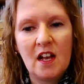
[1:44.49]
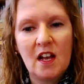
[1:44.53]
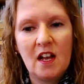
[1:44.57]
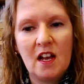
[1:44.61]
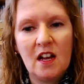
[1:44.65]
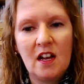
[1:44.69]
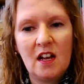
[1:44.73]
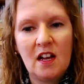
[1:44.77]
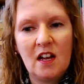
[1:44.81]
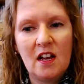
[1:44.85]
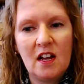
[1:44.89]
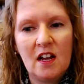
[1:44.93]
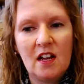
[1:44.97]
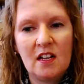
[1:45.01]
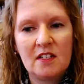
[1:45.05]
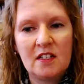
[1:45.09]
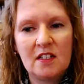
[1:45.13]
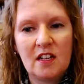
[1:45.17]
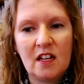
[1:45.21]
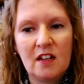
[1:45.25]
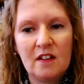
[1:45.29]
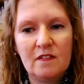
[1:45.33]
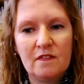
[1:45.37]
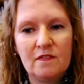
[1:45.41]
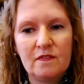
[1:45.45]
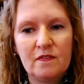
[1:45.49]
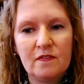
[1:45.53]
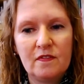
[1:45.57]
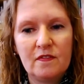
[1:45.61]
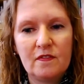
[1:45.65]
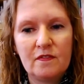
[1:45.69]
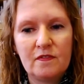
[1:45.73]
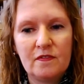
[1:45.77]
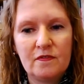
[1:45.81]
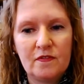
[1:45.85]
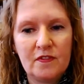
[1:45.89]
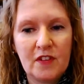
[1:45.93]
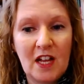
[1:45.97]
And I've
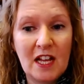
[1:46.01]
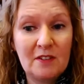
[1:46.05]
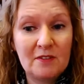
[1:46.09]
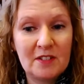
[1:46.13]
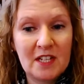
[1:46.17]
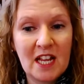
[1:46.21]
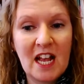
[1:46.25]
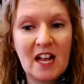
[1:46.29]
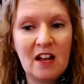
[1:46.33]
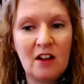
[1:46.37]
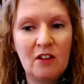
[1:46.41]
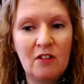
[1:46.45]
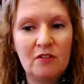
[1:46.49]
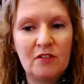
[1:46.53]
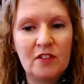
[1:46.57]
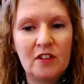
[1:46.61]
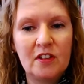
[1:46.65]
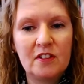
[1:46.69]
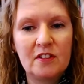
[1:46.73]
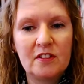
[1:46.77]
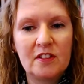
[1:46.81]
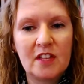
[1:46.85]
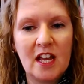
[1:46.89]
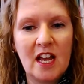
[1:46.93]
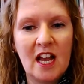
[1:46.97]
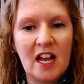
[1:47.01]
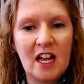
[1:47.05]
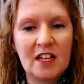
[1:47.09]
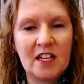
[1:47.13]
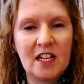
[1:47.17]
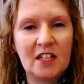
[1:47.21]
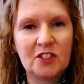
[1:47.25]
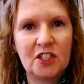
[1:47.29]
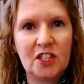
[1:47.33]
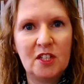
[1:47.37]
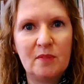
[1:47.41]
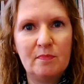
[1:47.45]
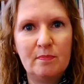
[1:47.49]
found out that there had
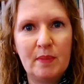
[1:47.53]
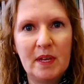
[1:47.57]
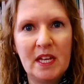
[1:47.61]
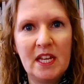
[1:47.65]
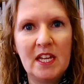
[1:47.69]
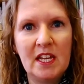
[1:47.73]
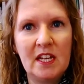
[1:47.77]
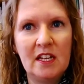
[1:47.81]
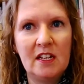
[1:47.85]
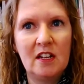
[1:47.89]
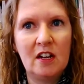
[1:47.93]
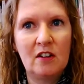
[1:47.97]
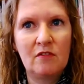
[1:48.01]
actually been